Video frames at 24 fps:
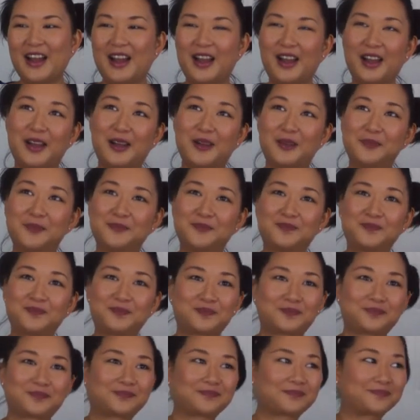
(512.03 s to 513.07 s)
And
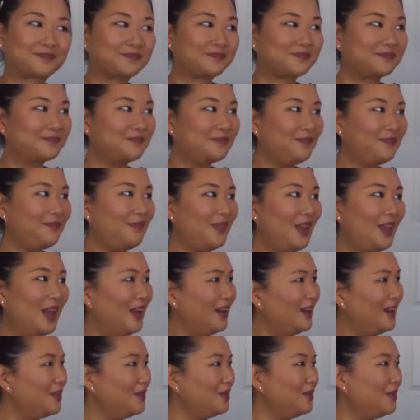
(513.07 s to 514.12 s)

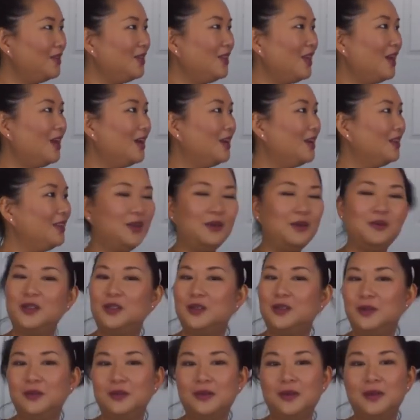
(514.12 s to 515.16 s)
other than that, I think we're
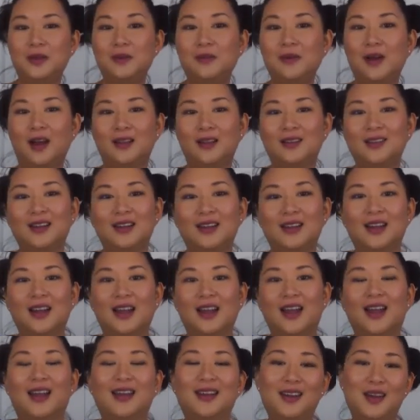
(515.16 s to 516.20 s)
doing really well,
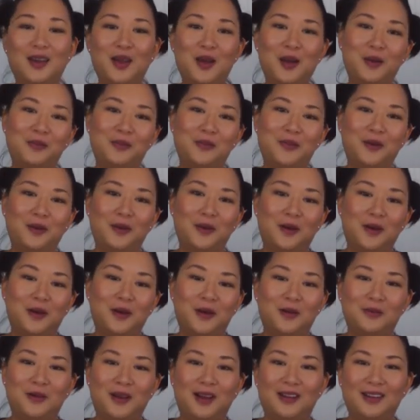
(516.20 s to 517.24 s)
and I hope you're
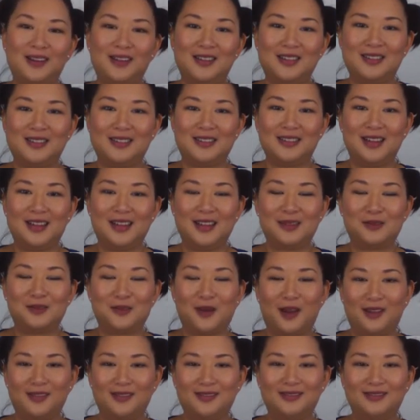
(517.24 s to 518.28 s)
all well as
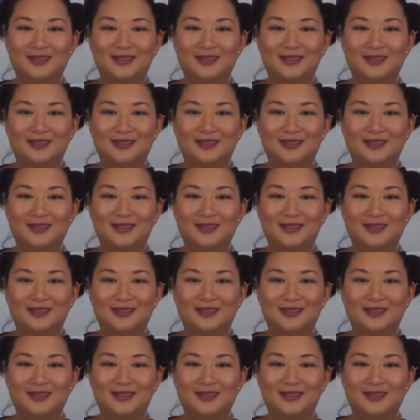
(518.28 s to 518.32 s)
well.